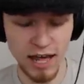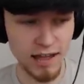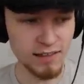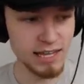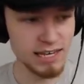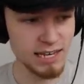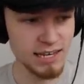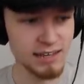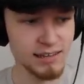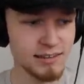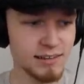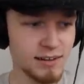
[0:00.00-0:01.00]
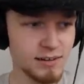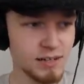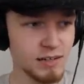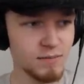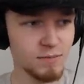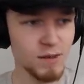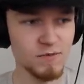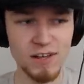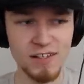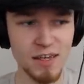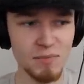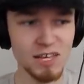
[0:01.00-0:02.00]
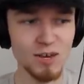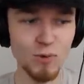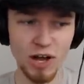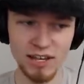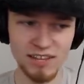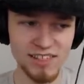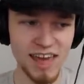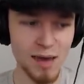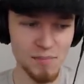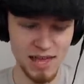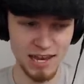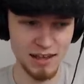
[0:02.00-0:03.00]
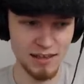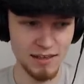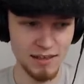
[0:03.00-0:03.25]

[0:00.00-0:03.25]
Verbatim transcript: Island. If there's something you want, tap it.